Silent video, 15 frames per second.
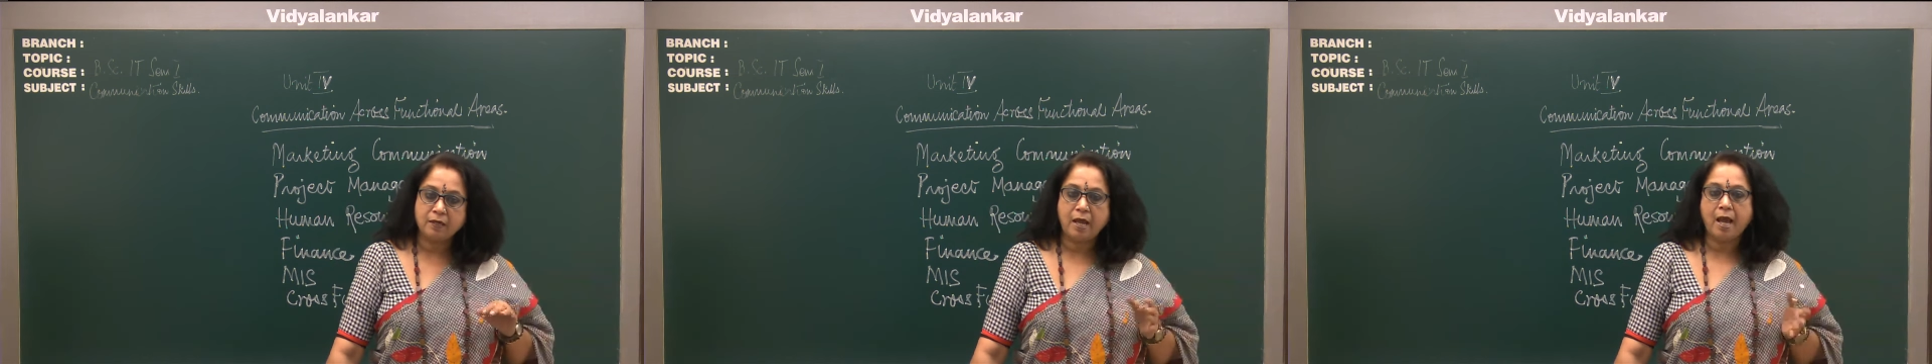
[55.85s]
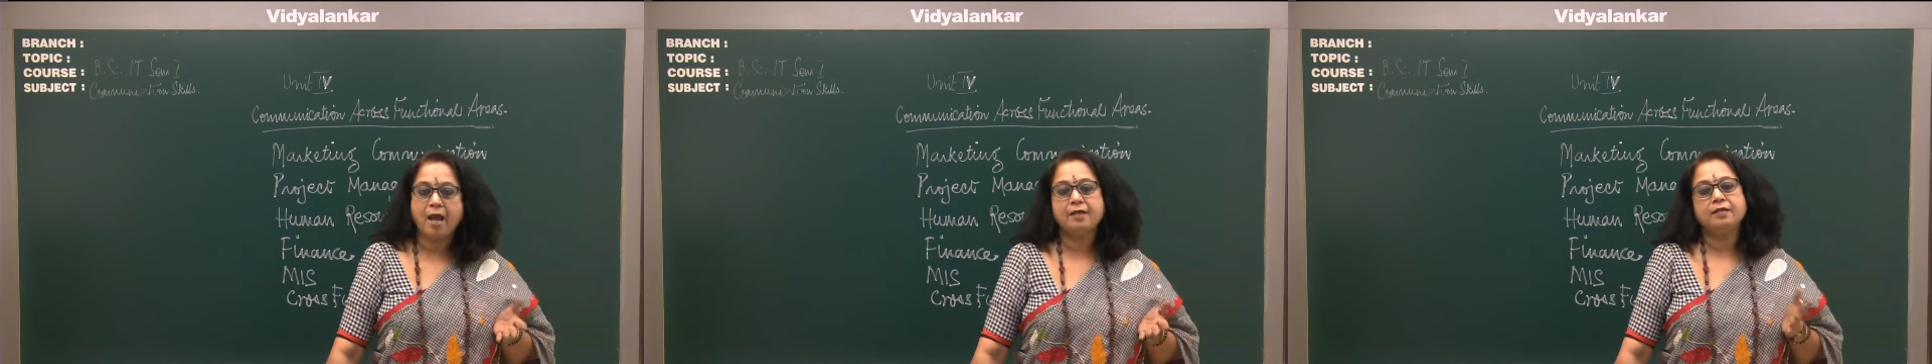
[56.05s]

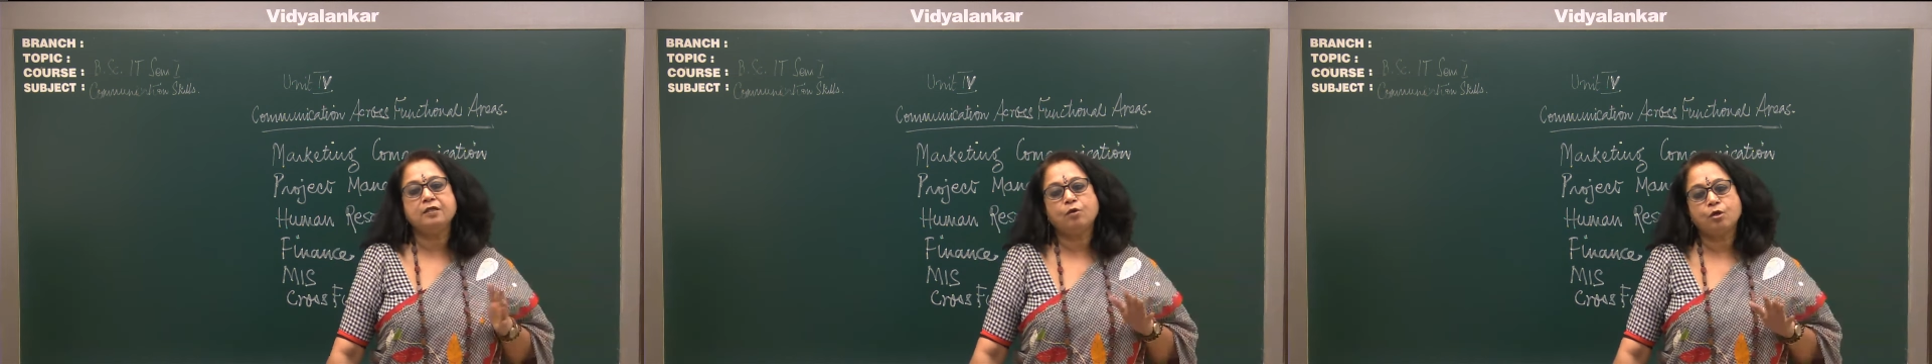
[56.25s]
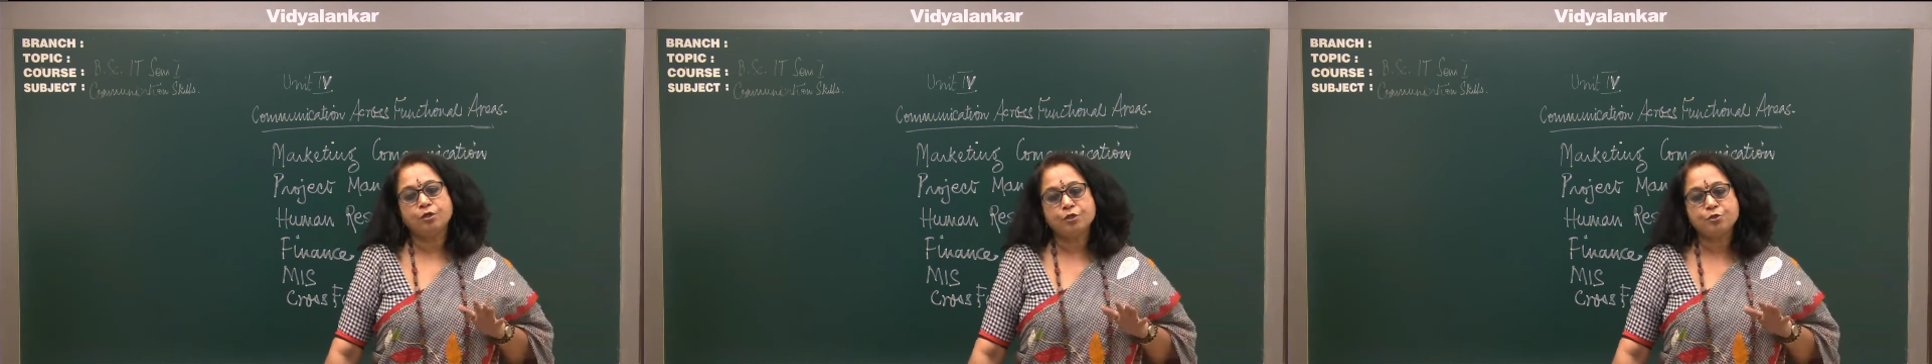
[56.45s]
and
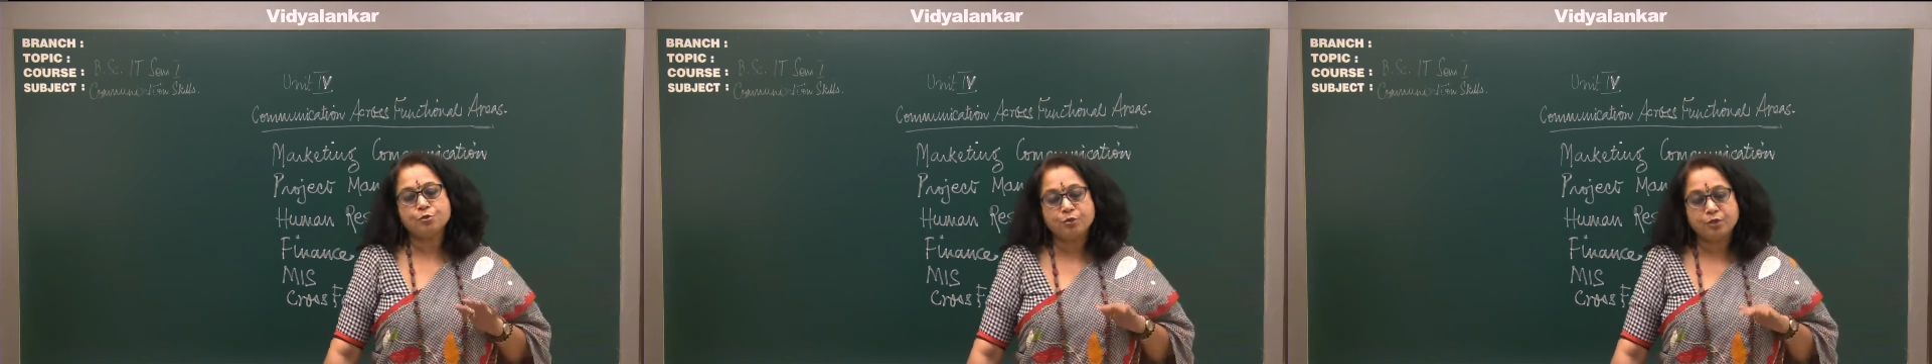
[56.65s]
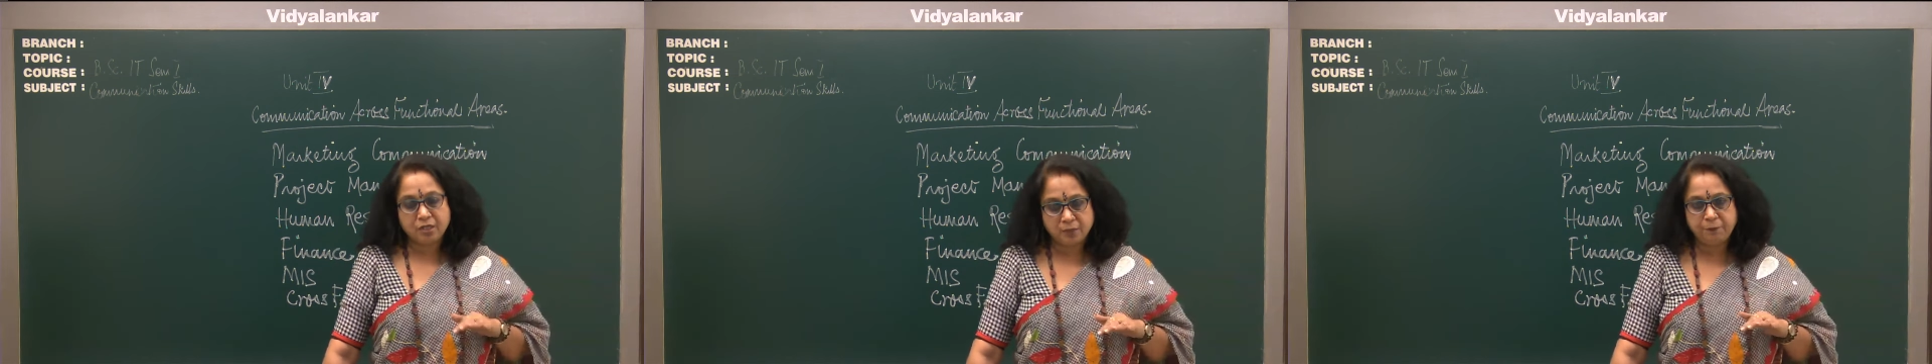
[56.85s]
in
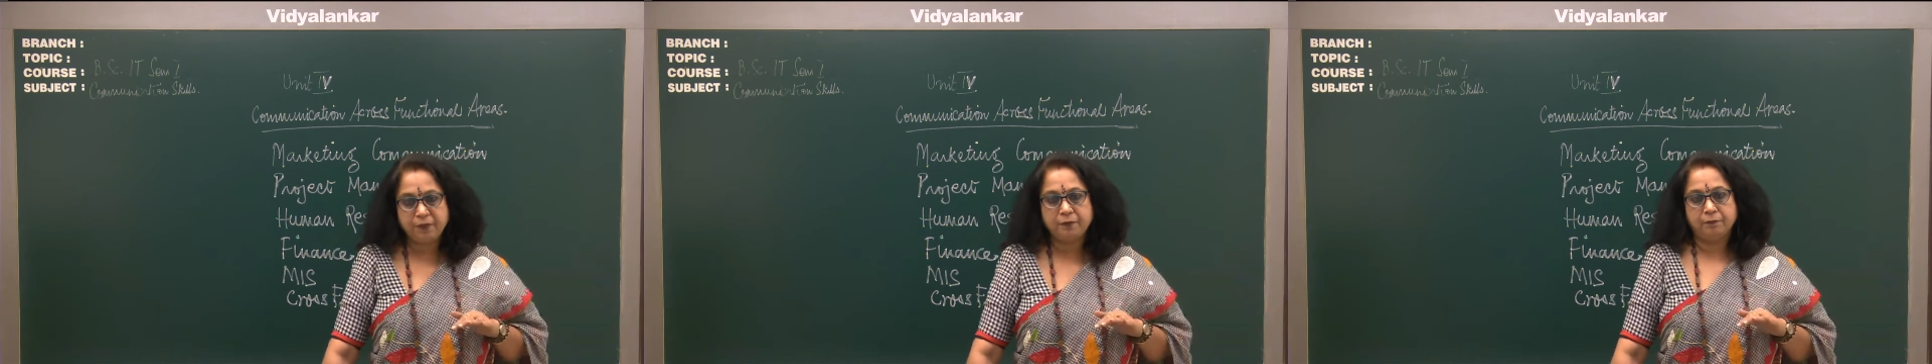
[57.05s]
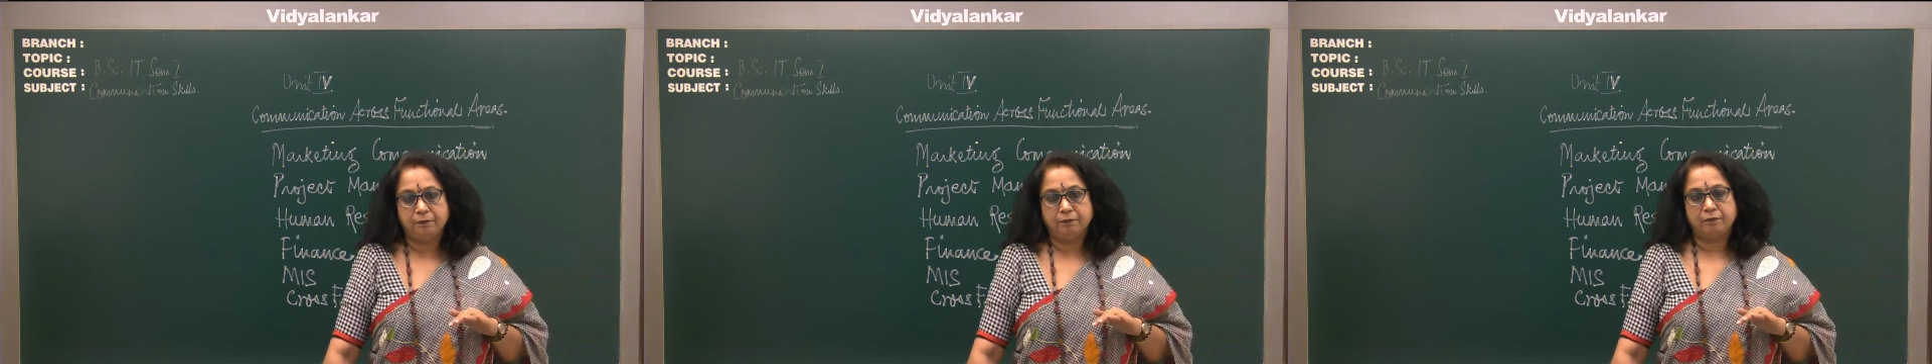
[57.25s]
order to keep
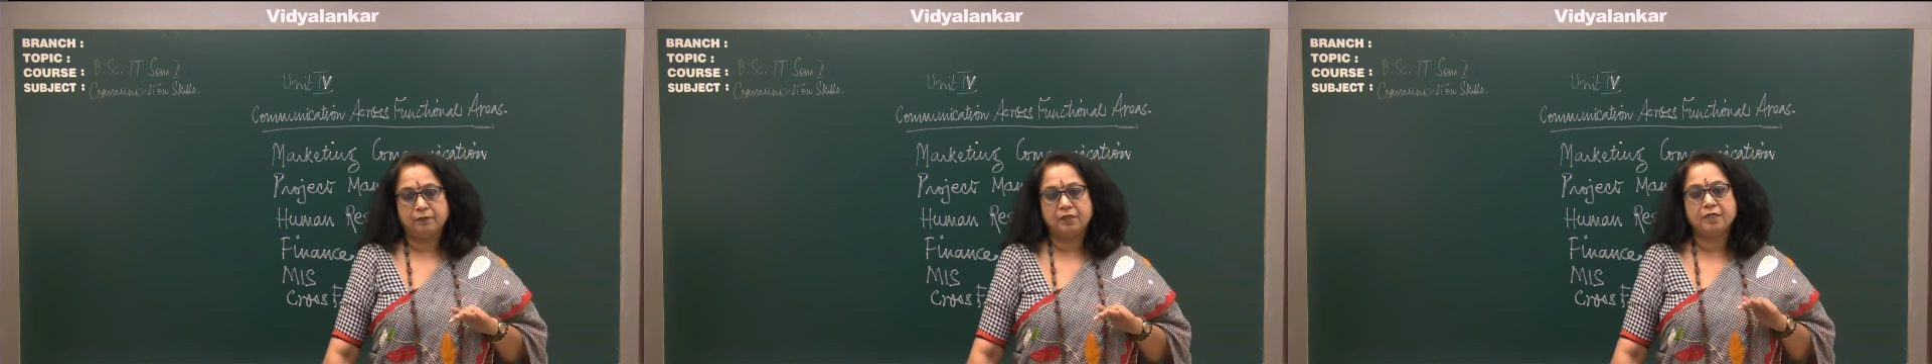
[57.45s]
him